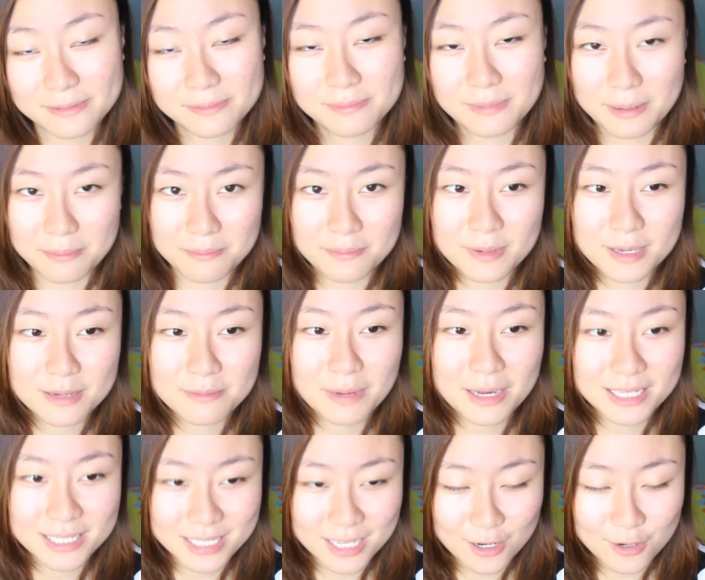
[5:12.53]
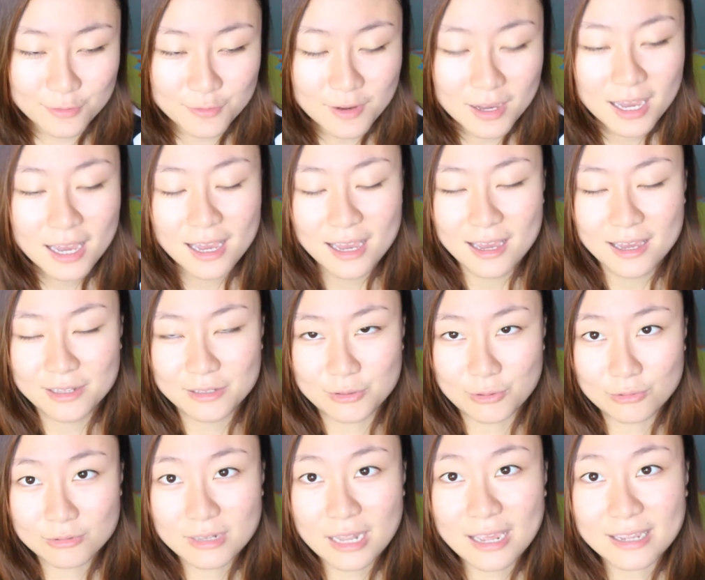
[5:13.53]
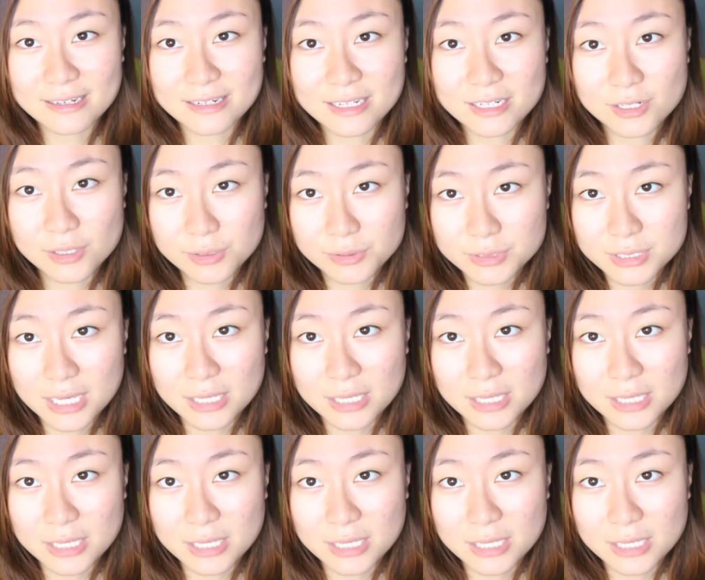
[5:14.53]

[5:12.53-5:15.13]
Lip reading: But being myself, don't like needles,